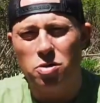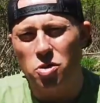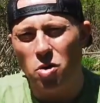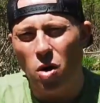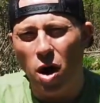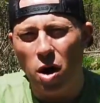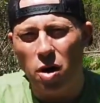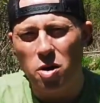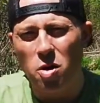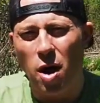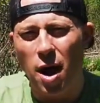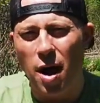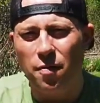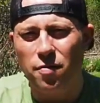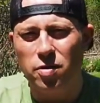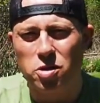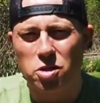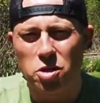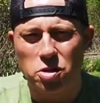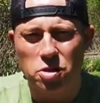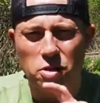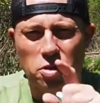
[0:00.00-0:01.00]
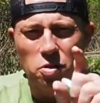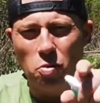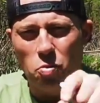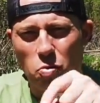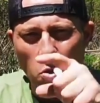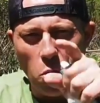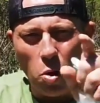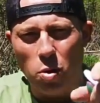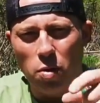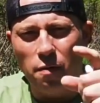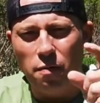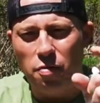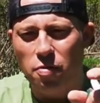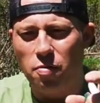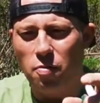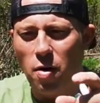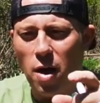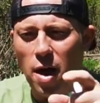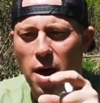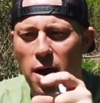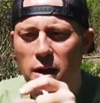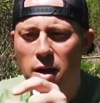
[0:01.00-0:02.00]
so all you have is just the roll of
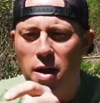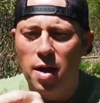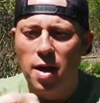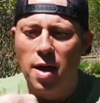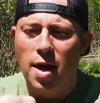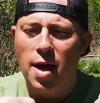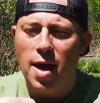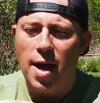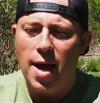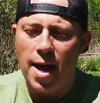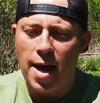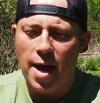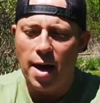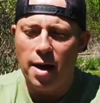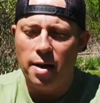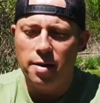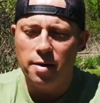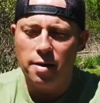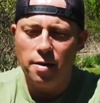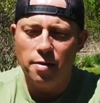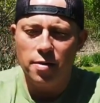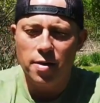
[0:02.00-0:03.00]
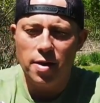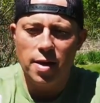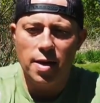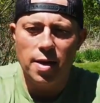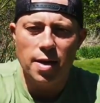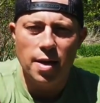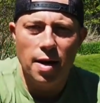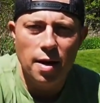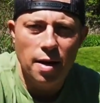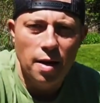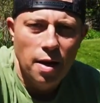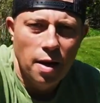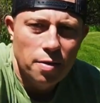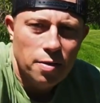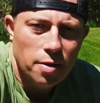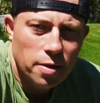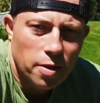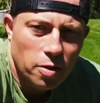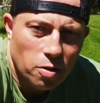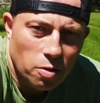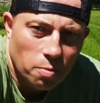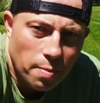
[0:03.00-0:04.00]
thread and the
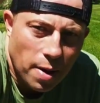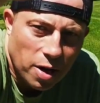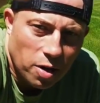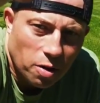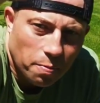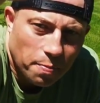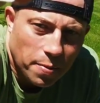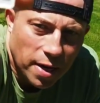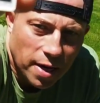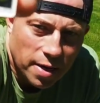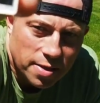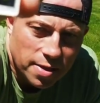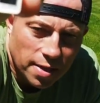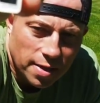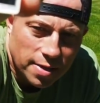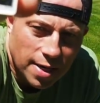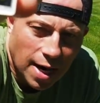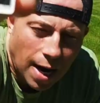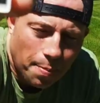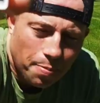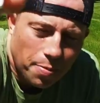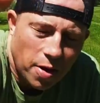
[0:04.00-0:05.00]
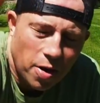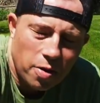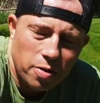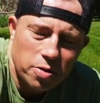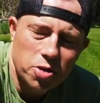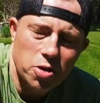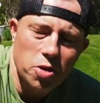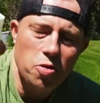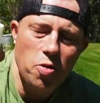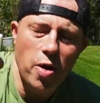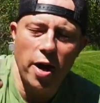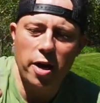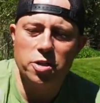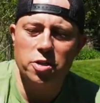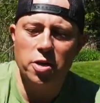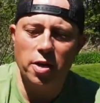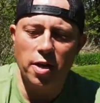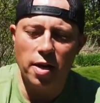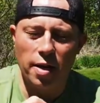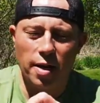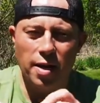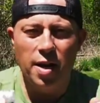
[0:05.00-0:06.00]
little metal piece on the top there, so you actually
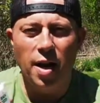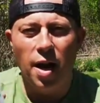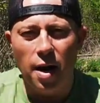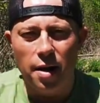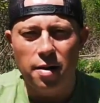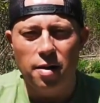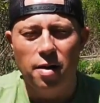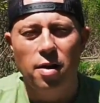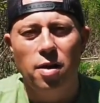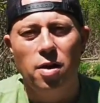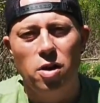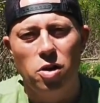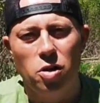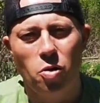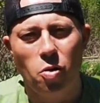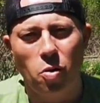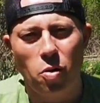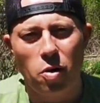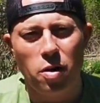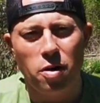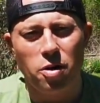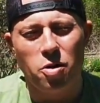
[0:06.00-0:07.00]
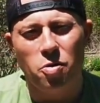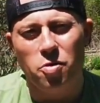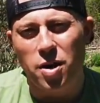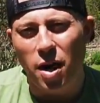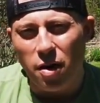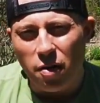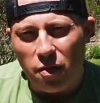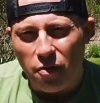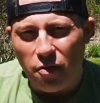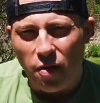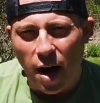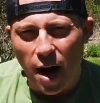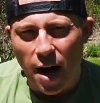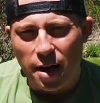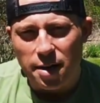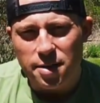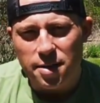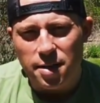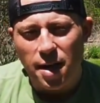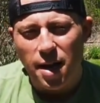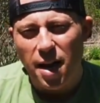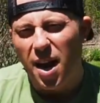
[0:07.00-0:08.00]
can cut your dental
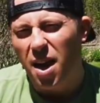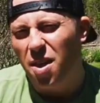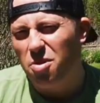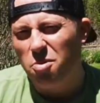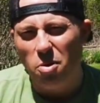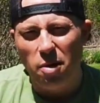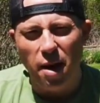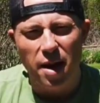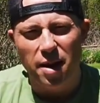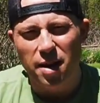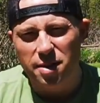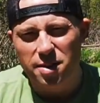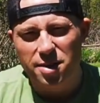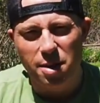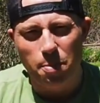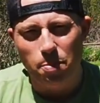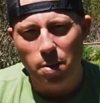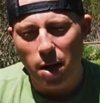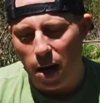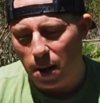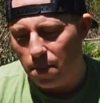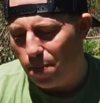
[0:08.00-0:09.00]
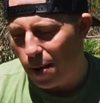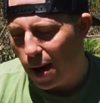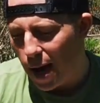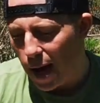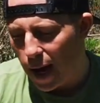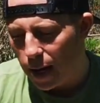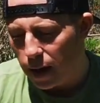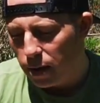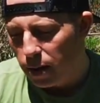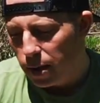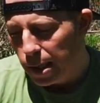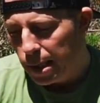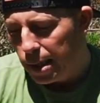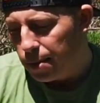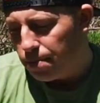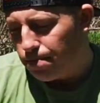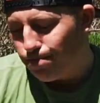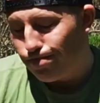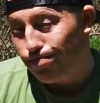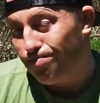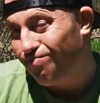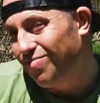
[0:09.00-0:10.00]
floss and throw that in a Ziploc bag.
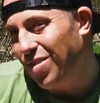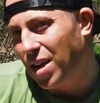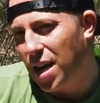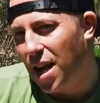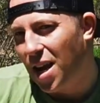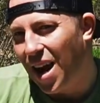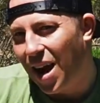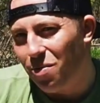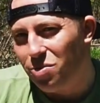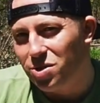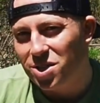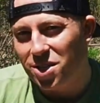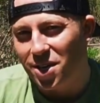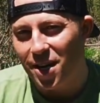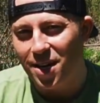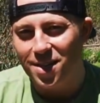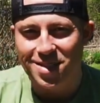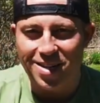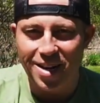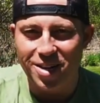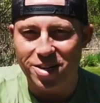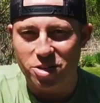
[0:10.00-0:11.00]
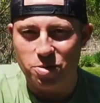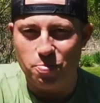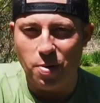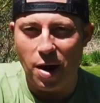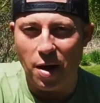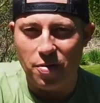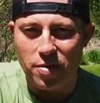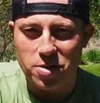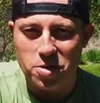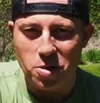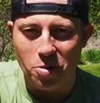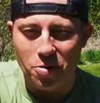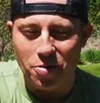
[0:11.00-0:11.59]
Again, I was lazy and I just brought this whole